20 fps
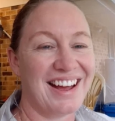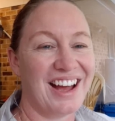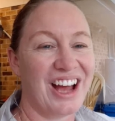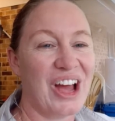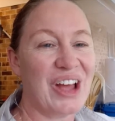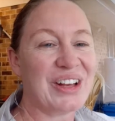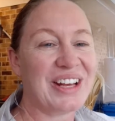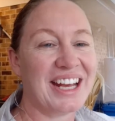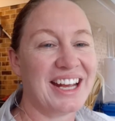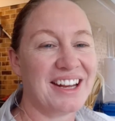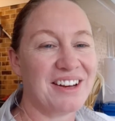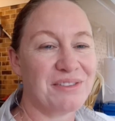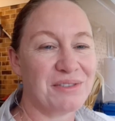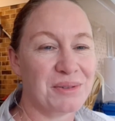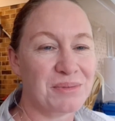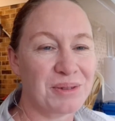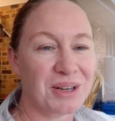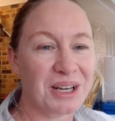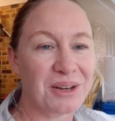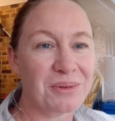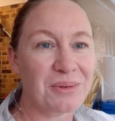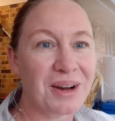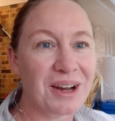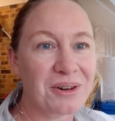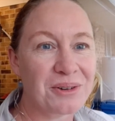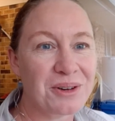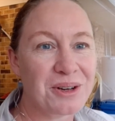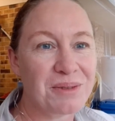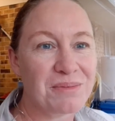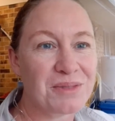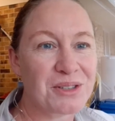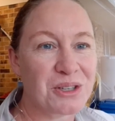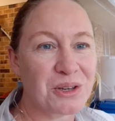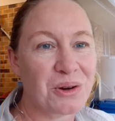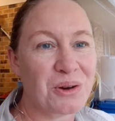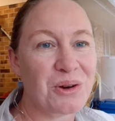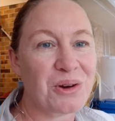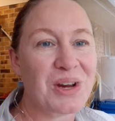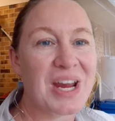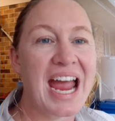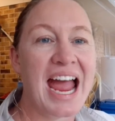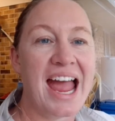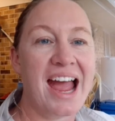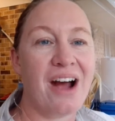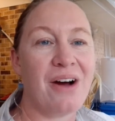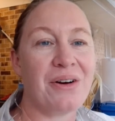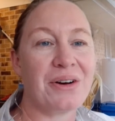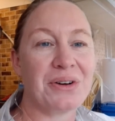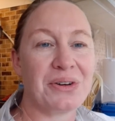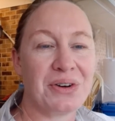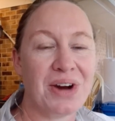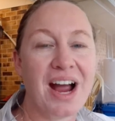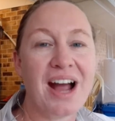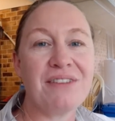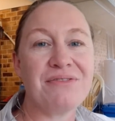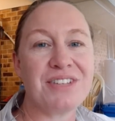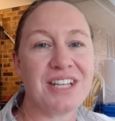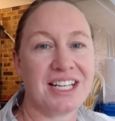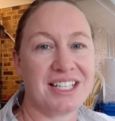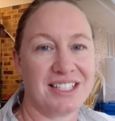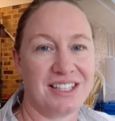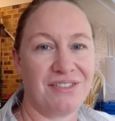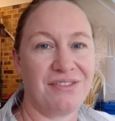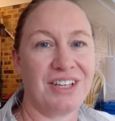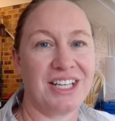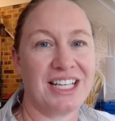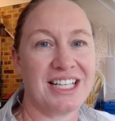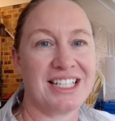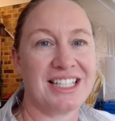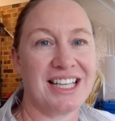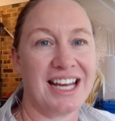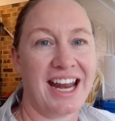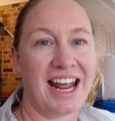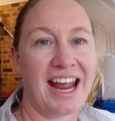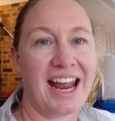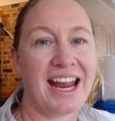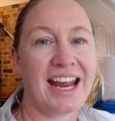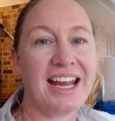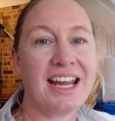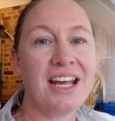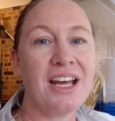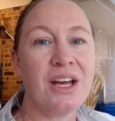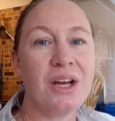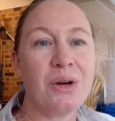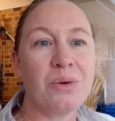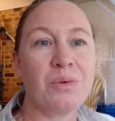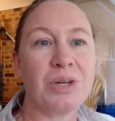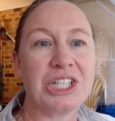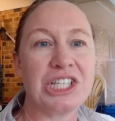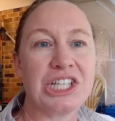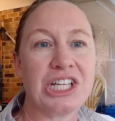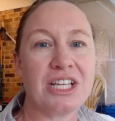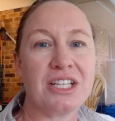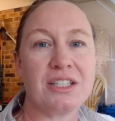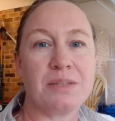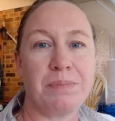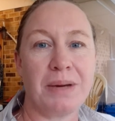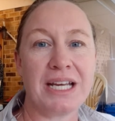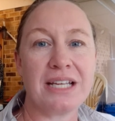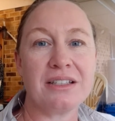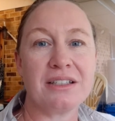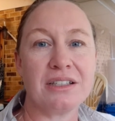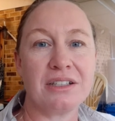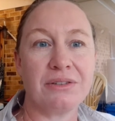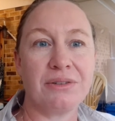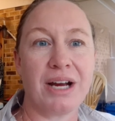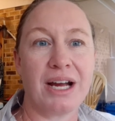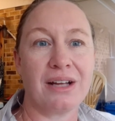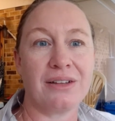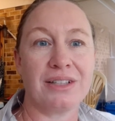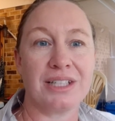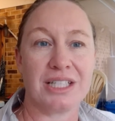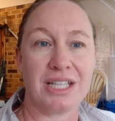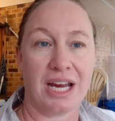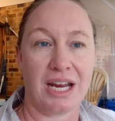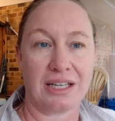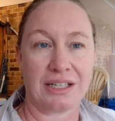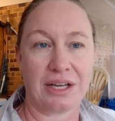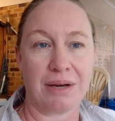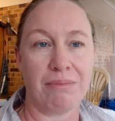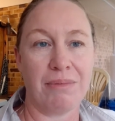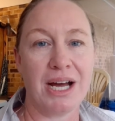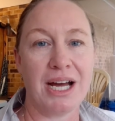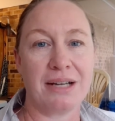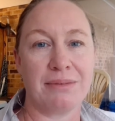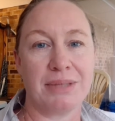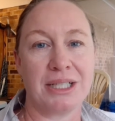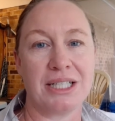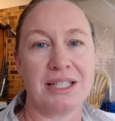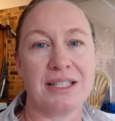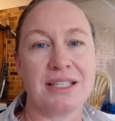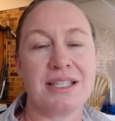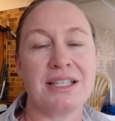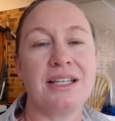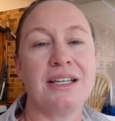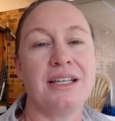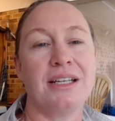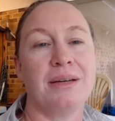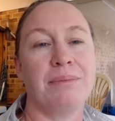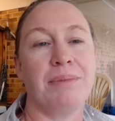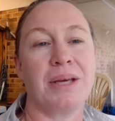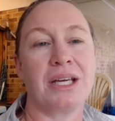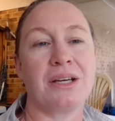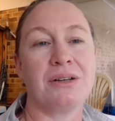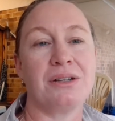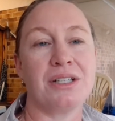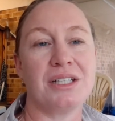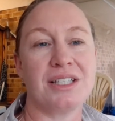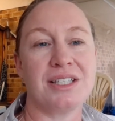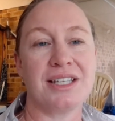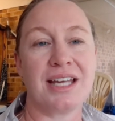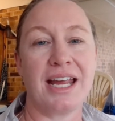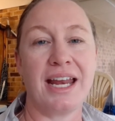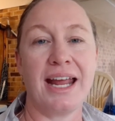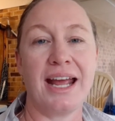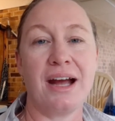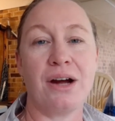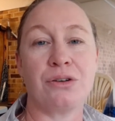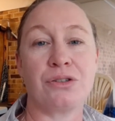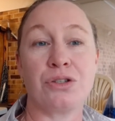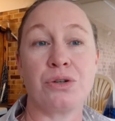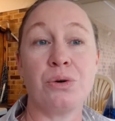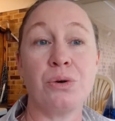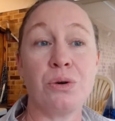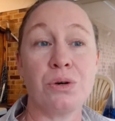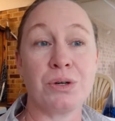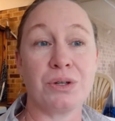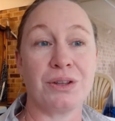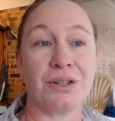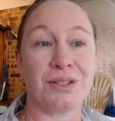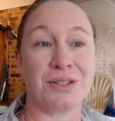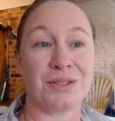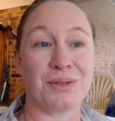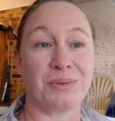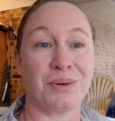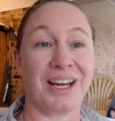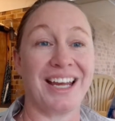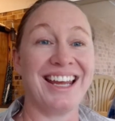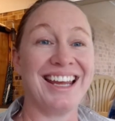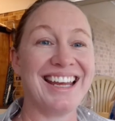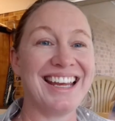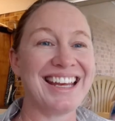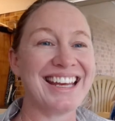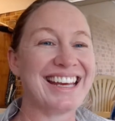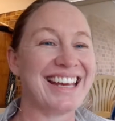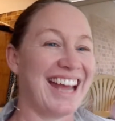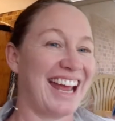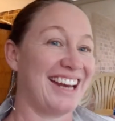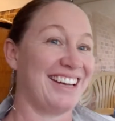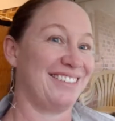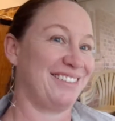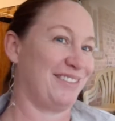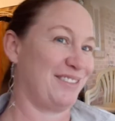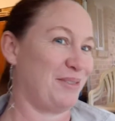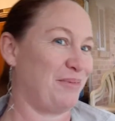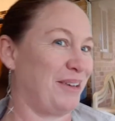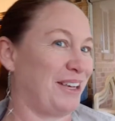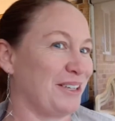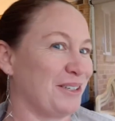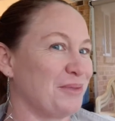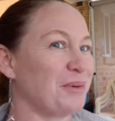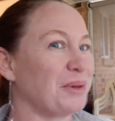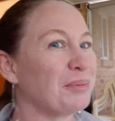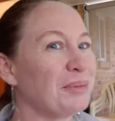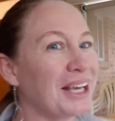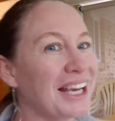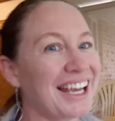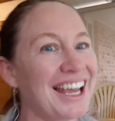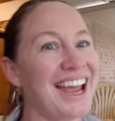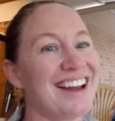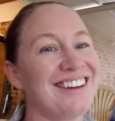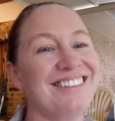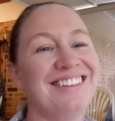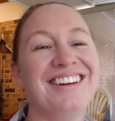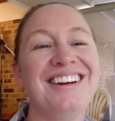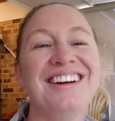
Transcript: Okay, everybody, welcome to our craft activity today, which is based around the 10 Commandments. Because in our talk this week, and Tamika's with me again,